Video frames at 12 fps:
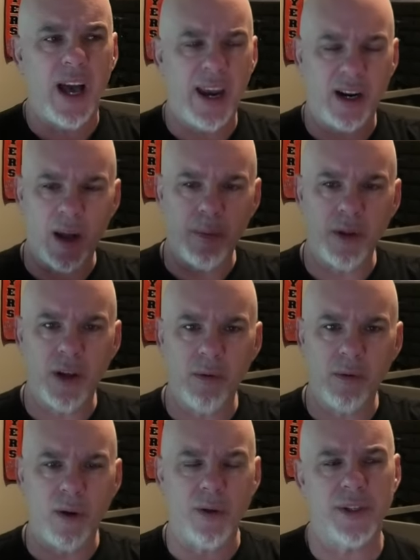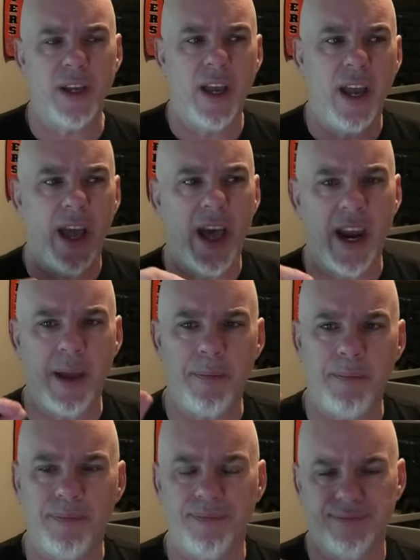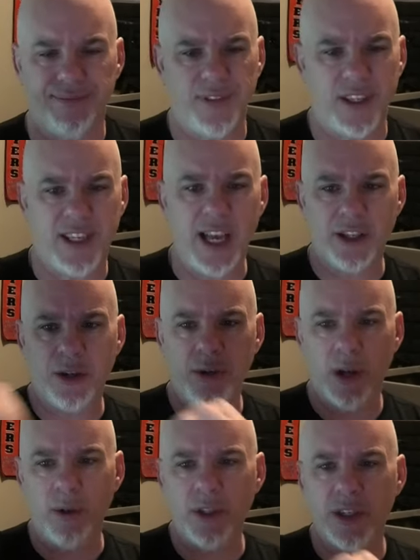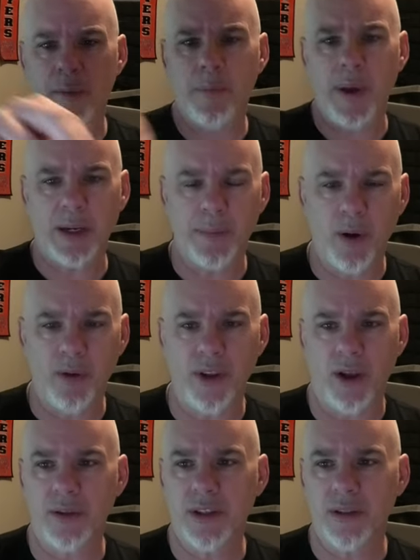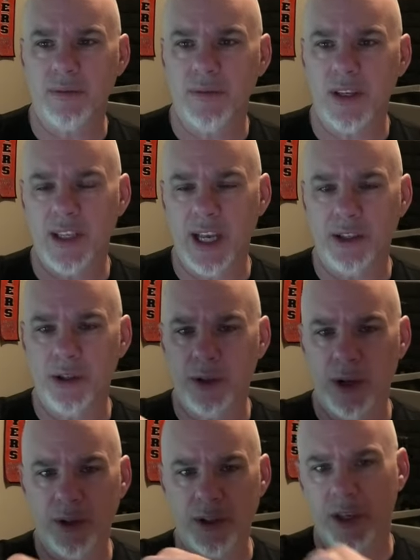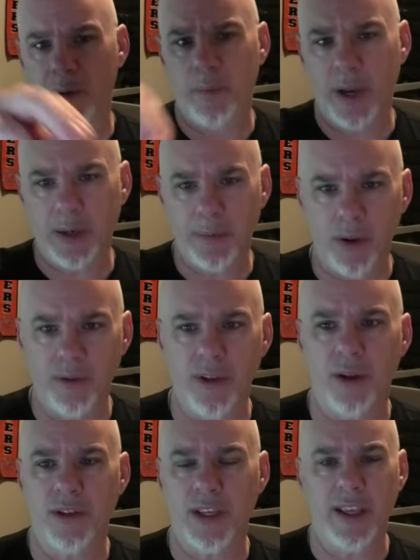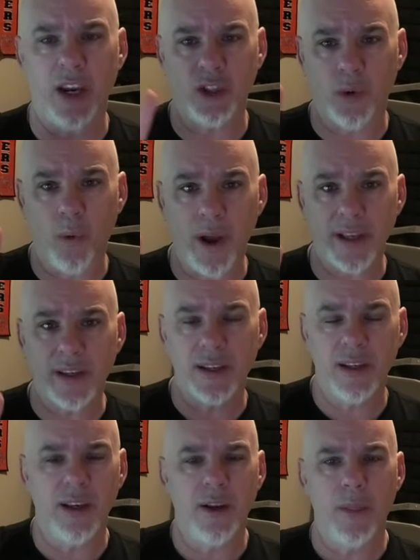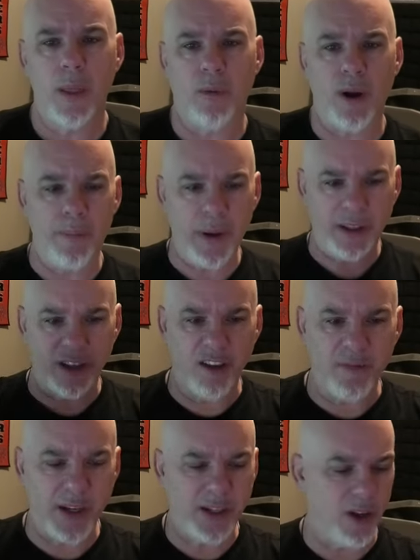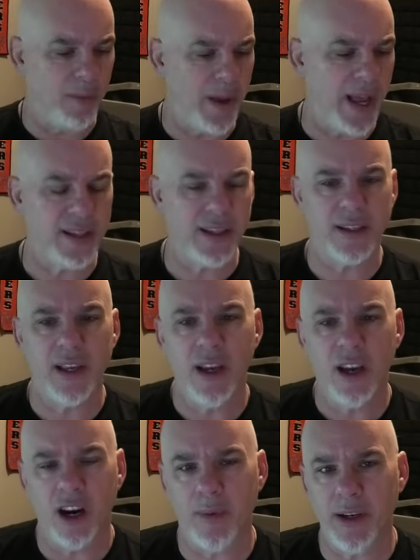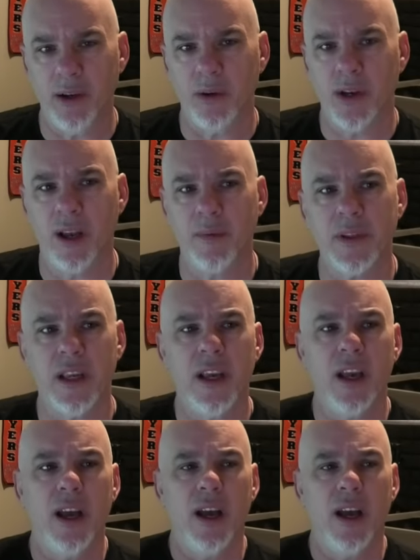I had a couple of good rolls. And I set two don'ts, picked both don'ts. Set two don'ts, picked both don'ts. I did it twice where I picked off my don't passes or my don't comes.